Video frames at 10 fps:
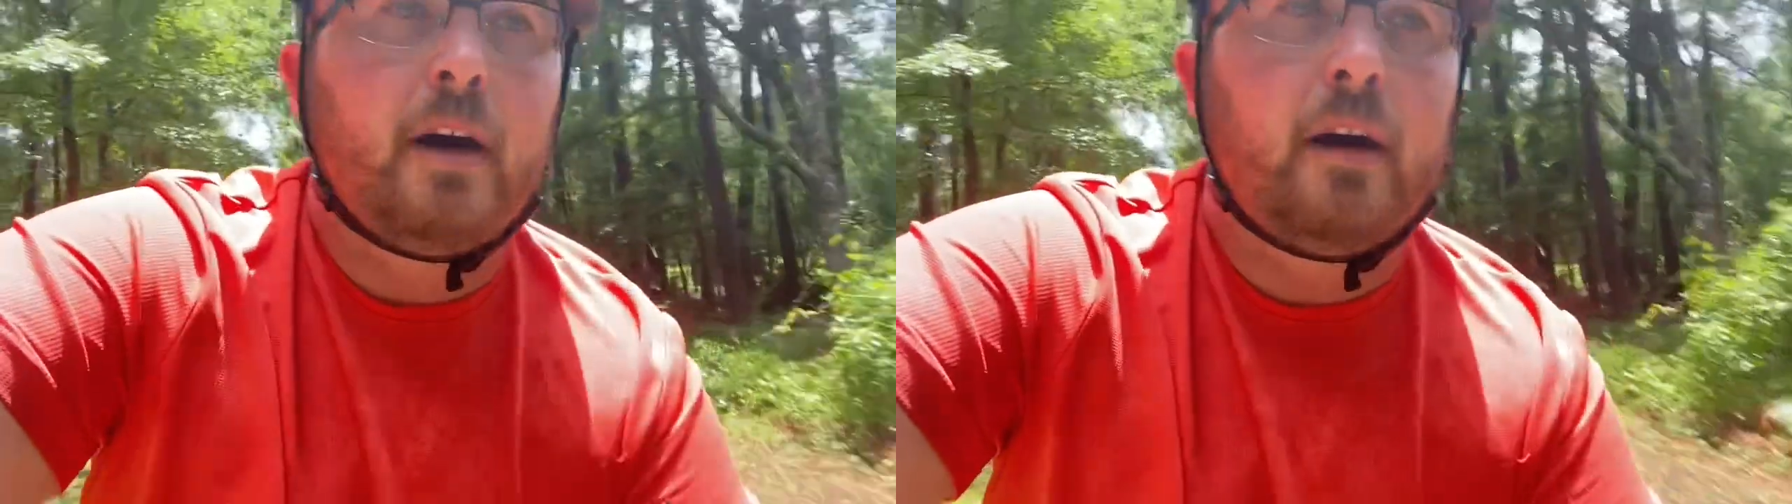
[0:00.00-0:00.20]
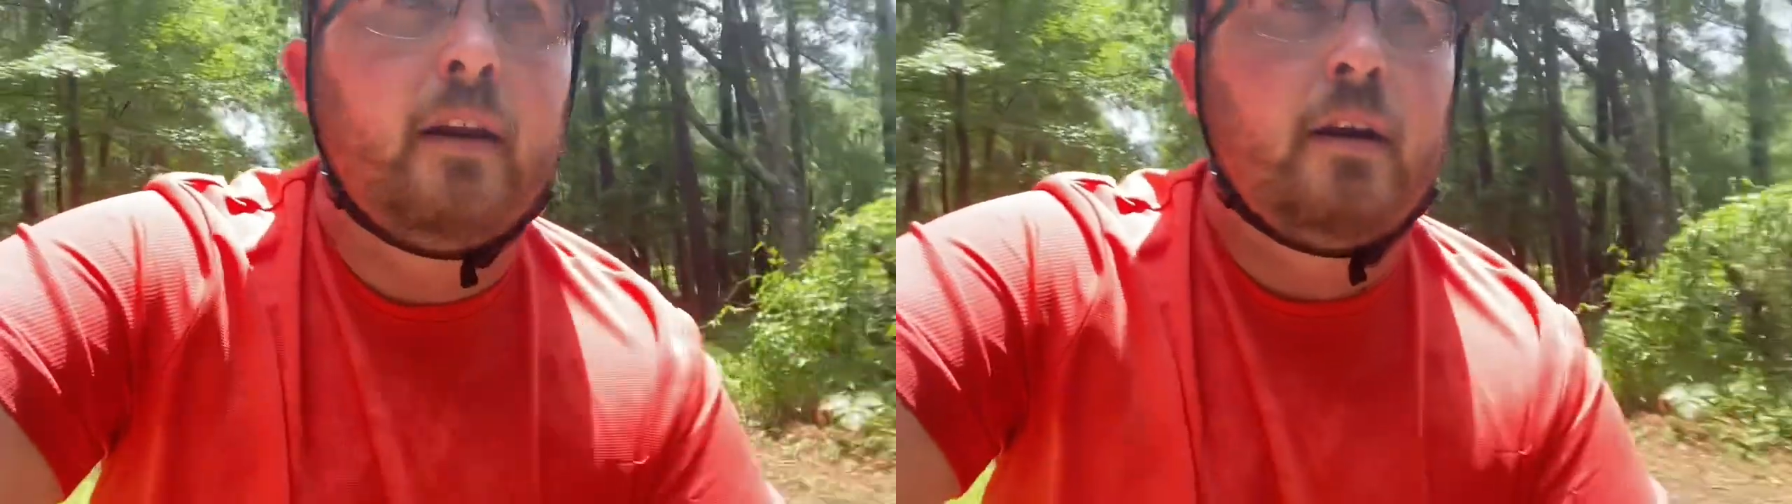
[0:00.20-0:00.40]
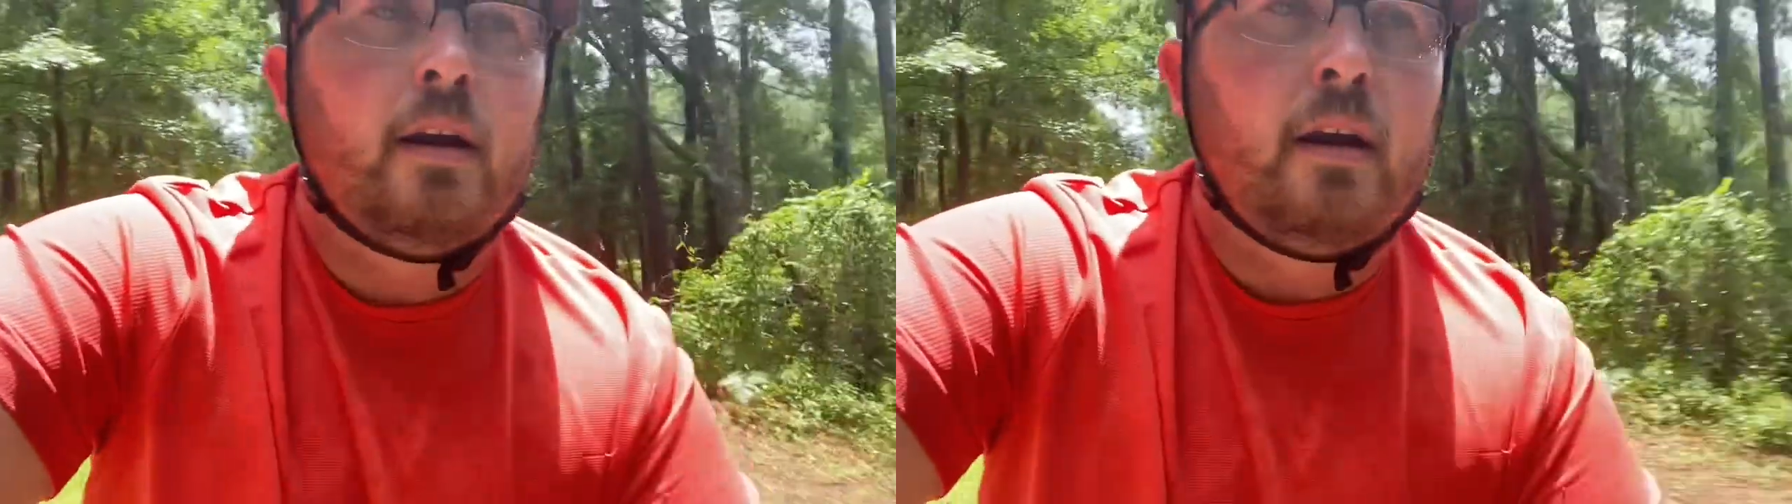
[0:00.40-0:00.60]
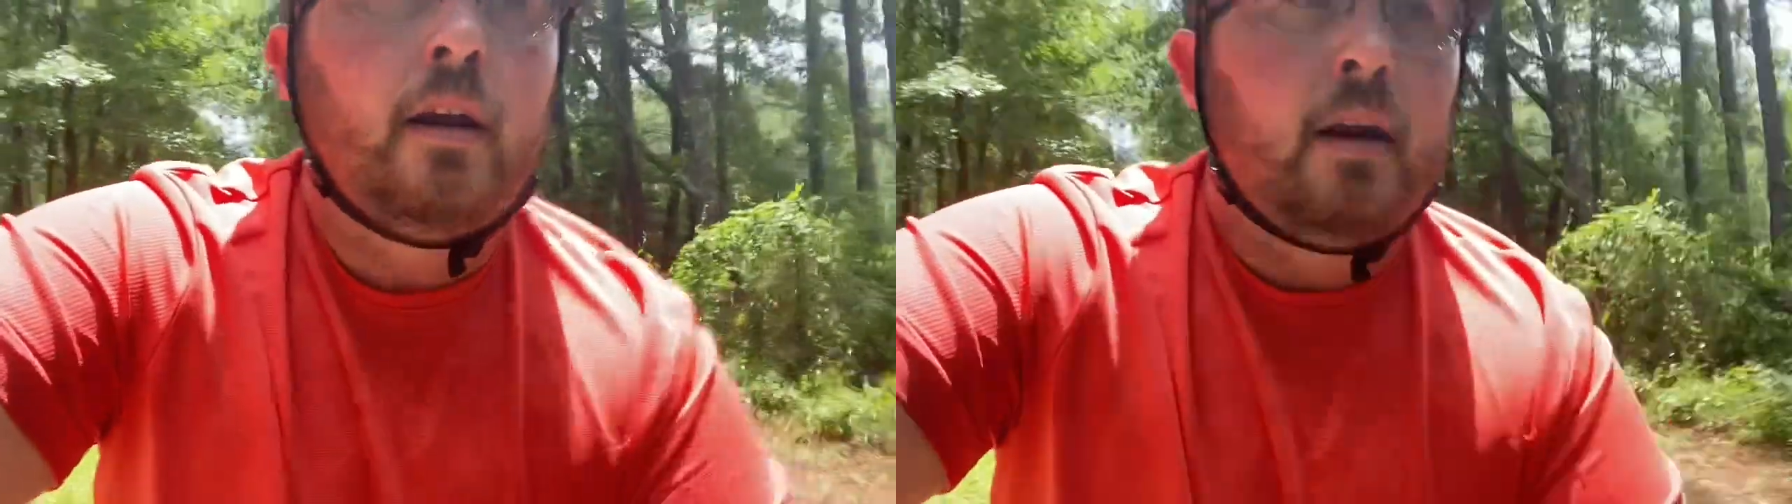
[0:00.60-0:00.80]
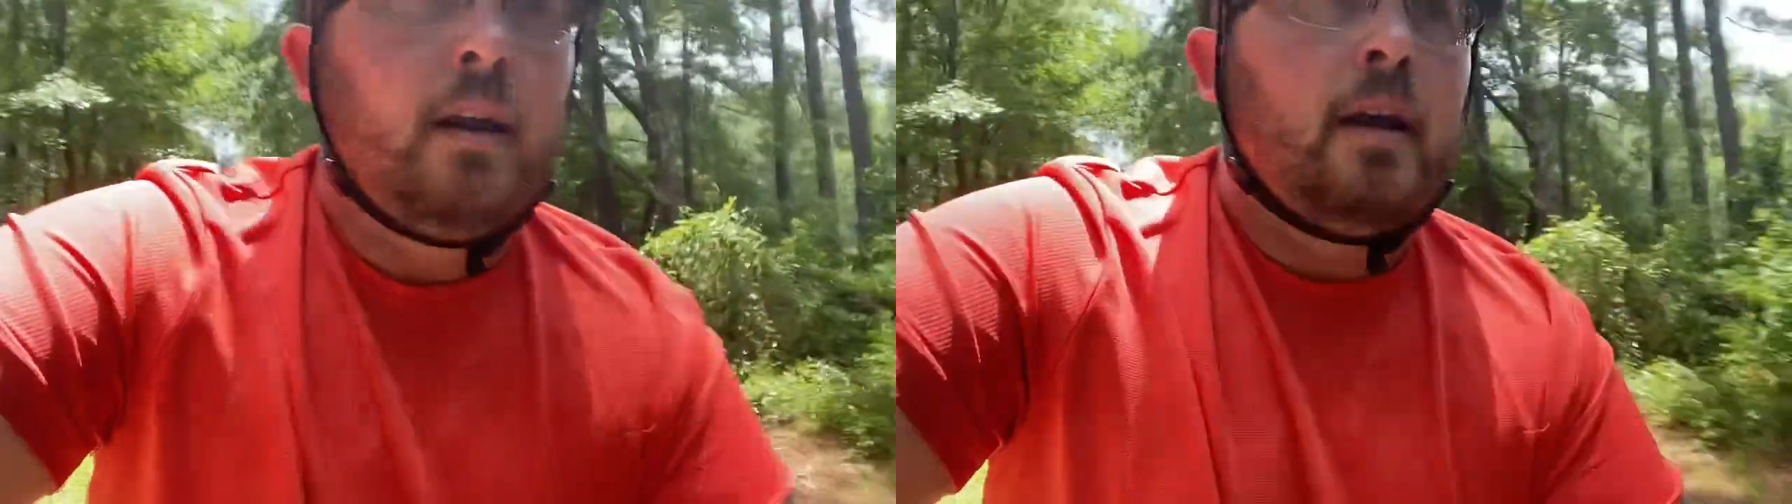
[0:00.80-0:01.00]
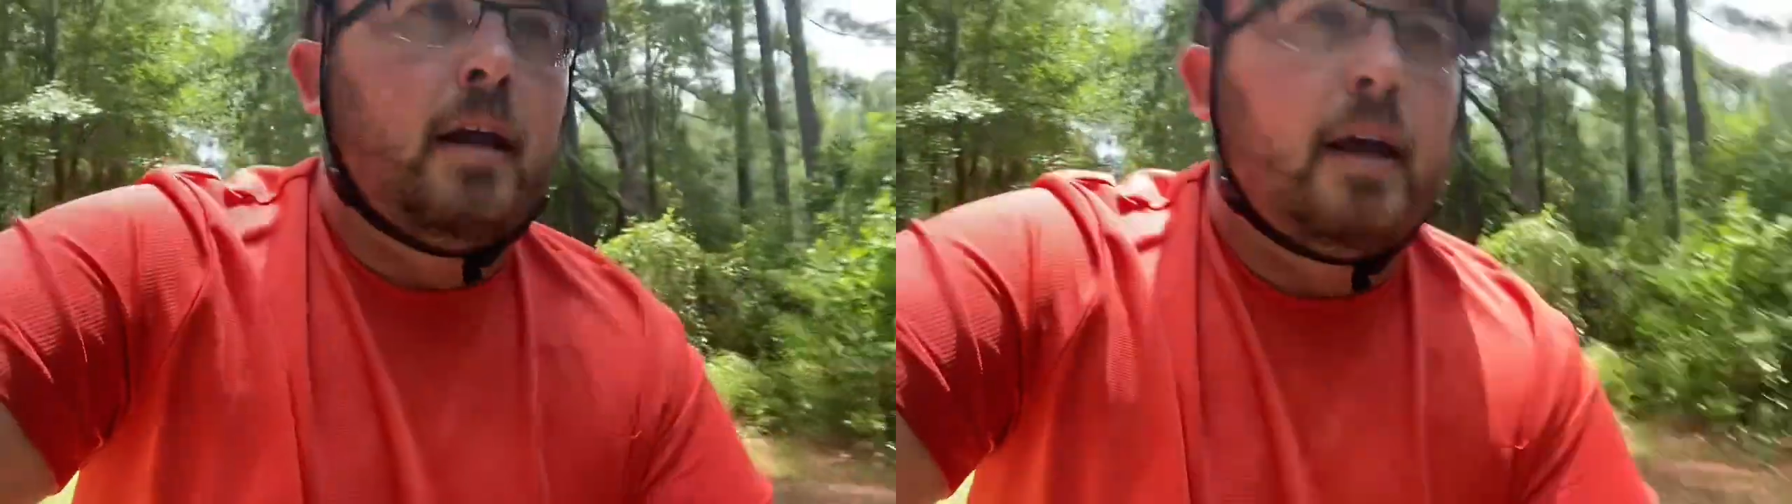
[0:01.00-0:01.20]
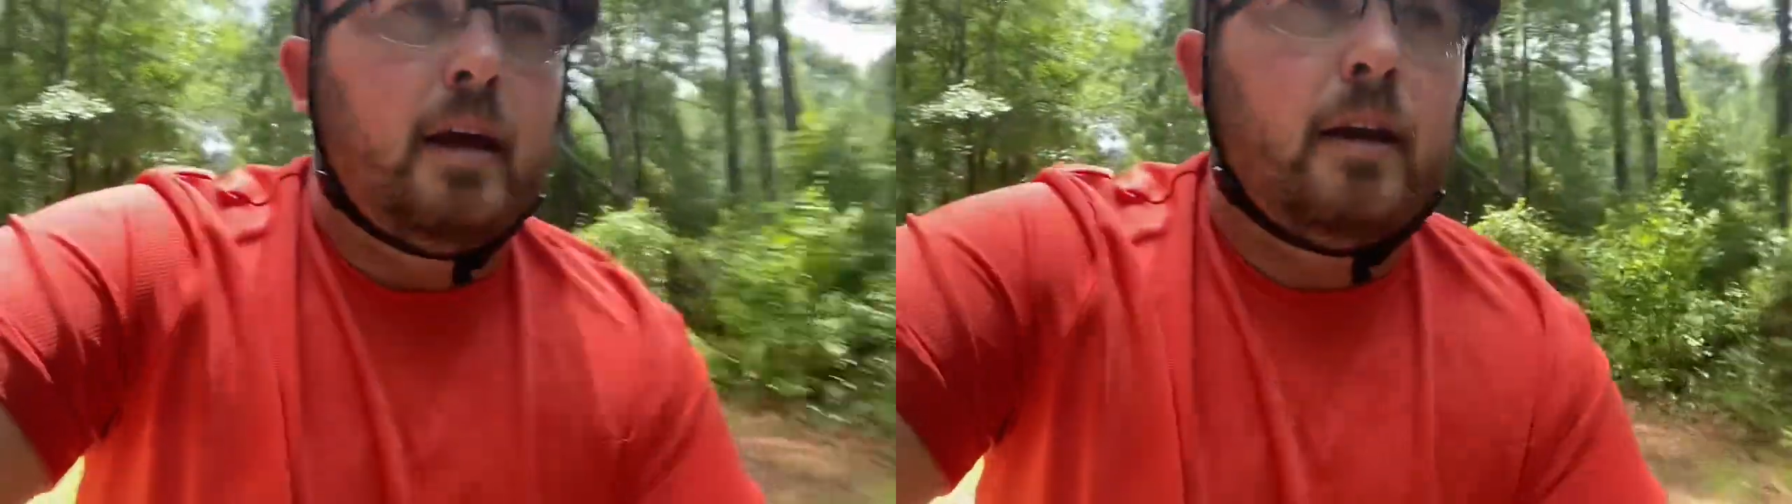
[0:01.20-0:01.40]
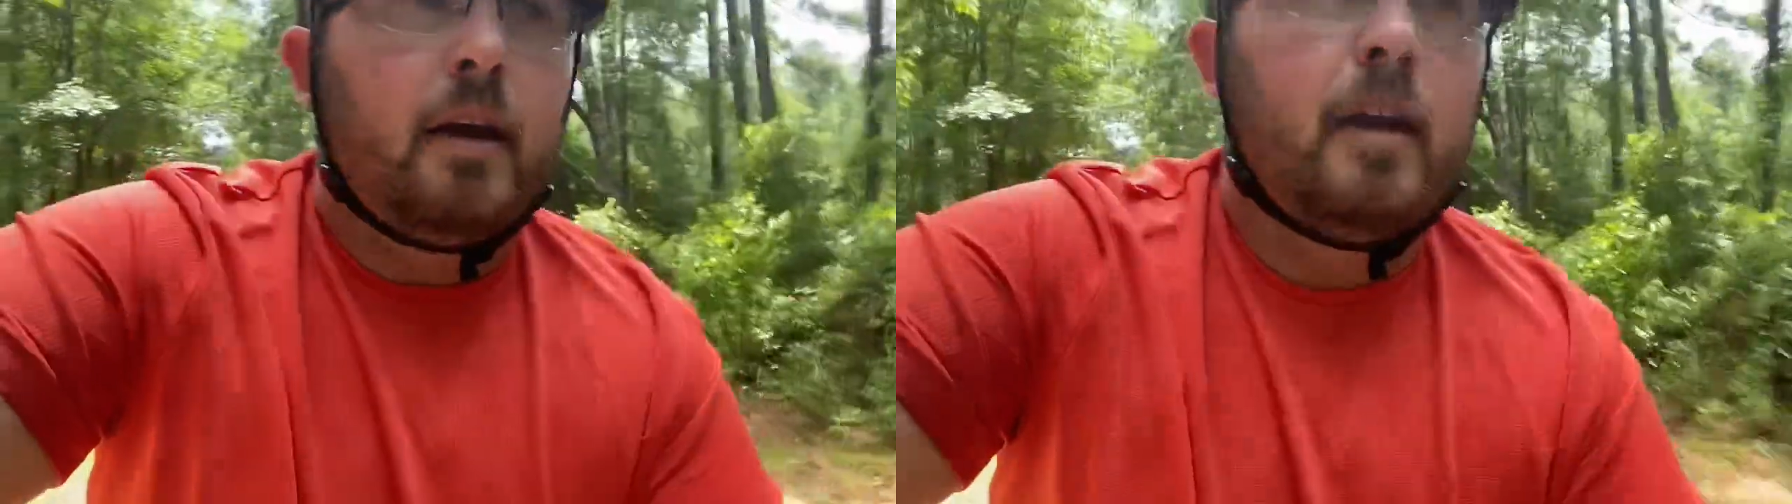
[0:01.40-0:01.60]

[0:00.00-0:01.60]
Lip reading: God. And